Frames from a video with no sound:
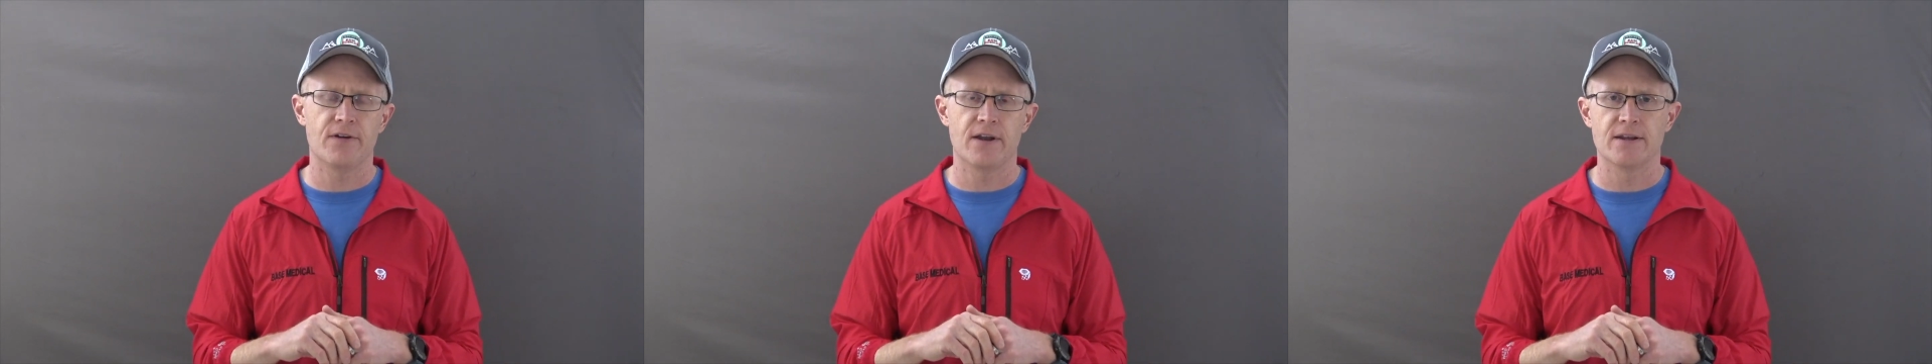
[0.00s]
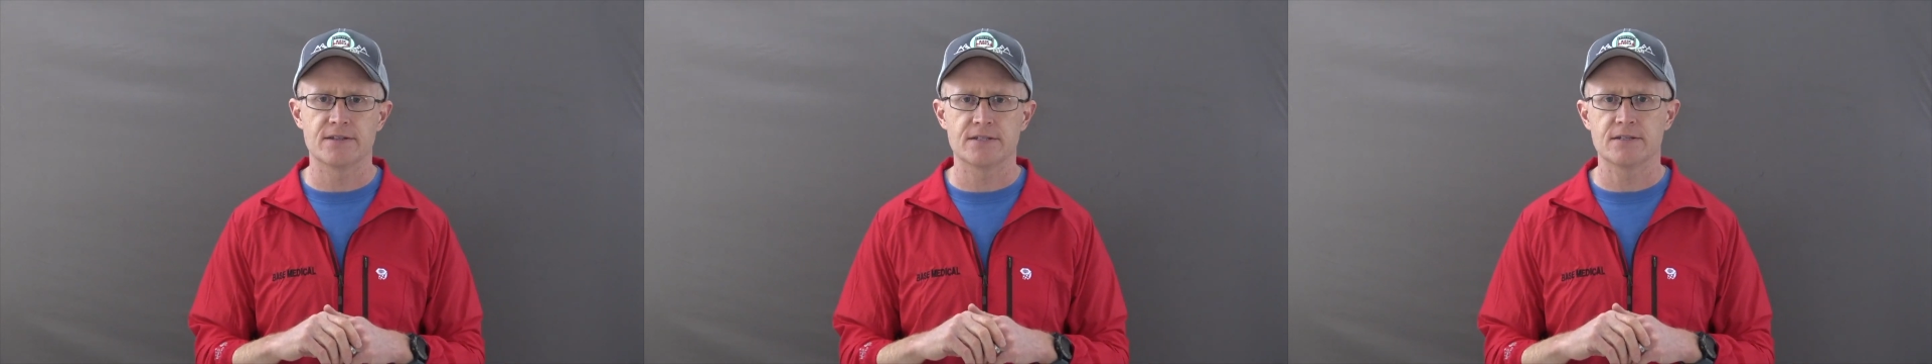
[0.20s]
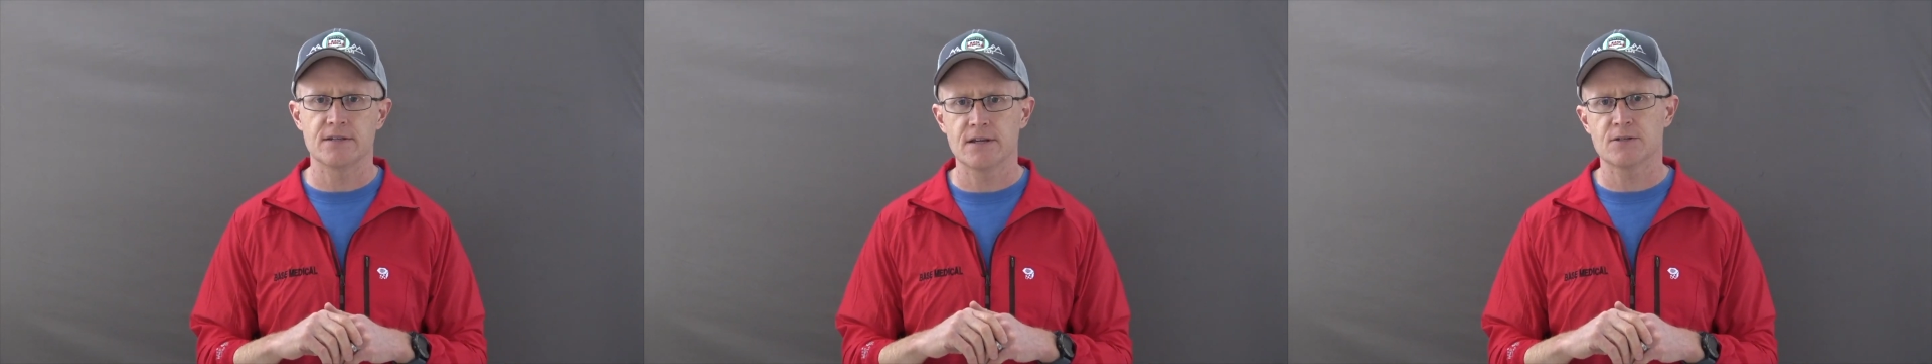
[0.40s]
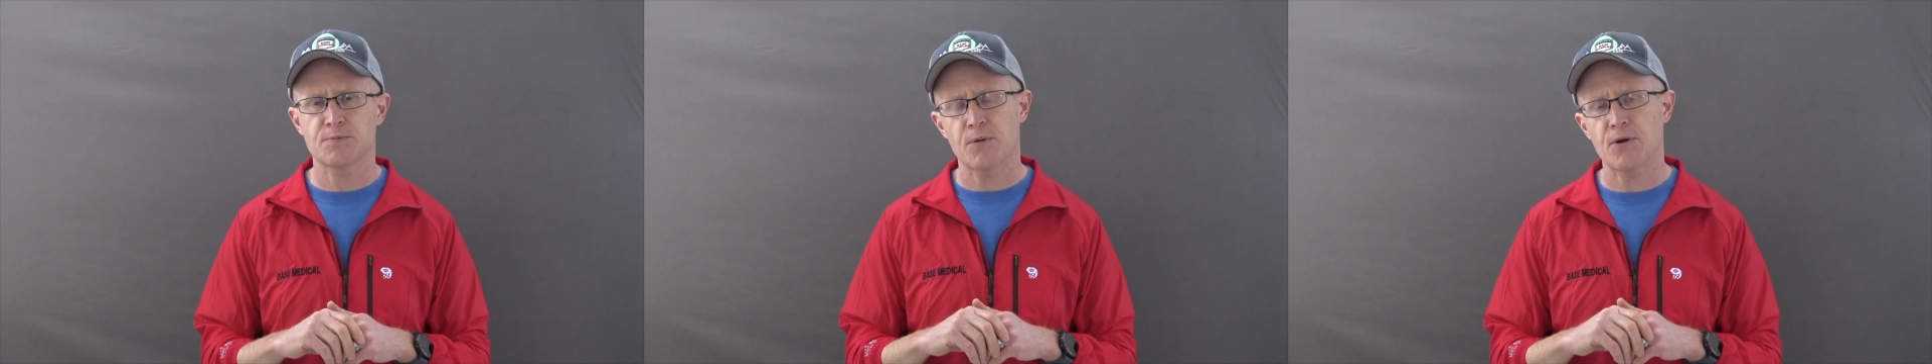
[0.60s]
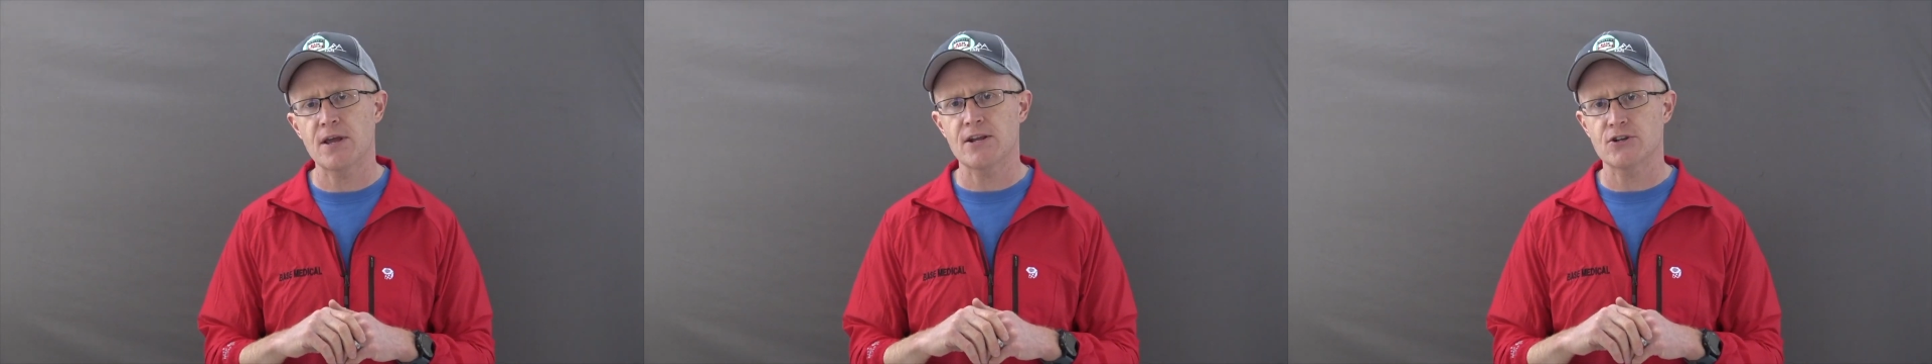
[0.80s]
and it's
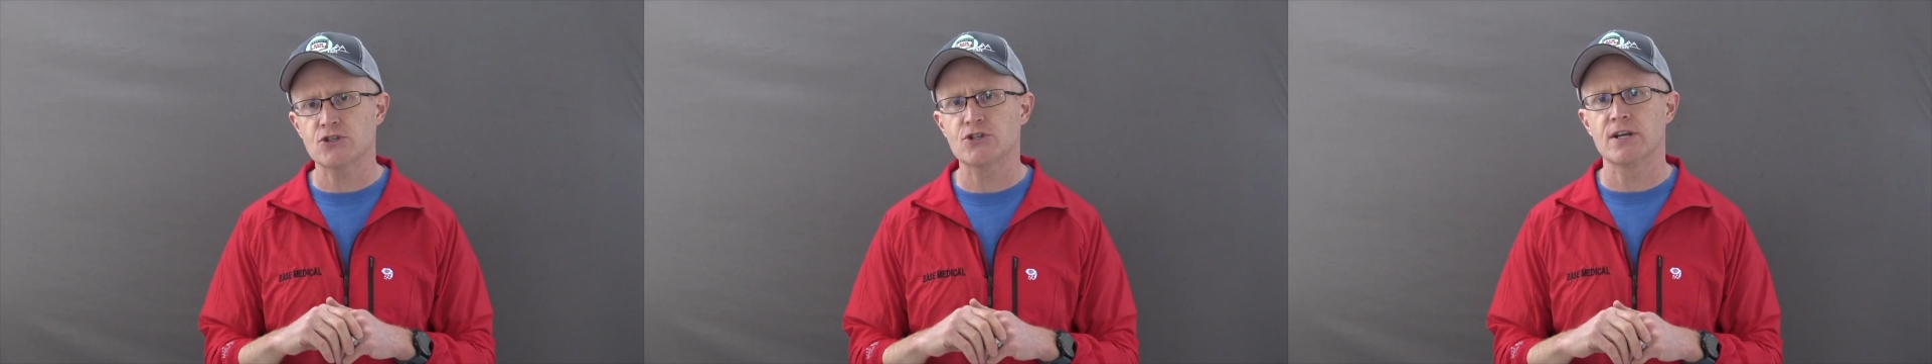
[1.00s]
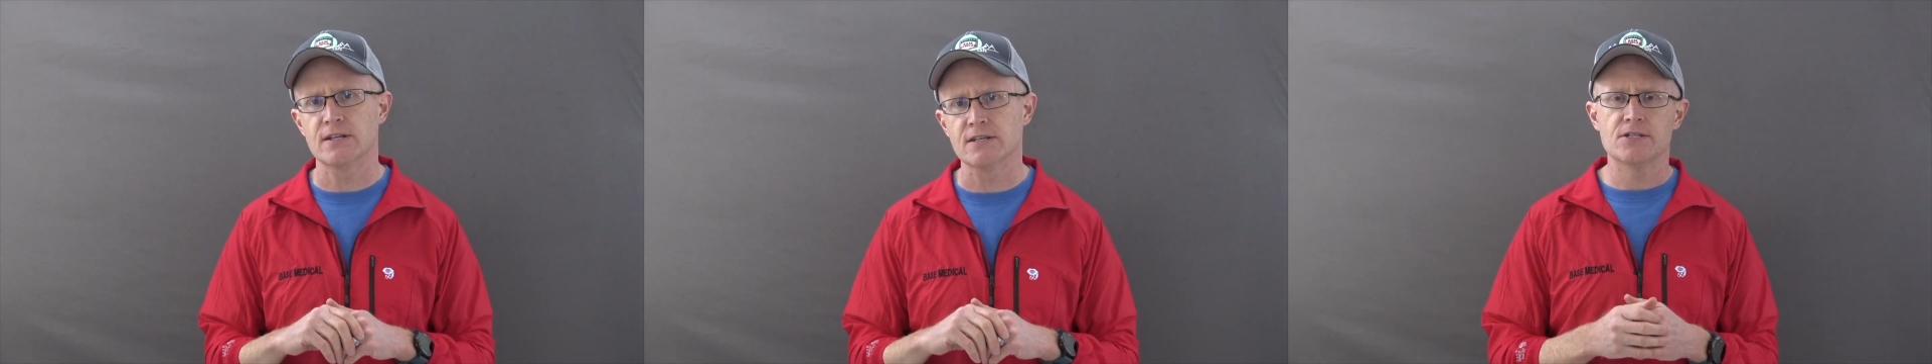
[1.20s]
pretty interesting.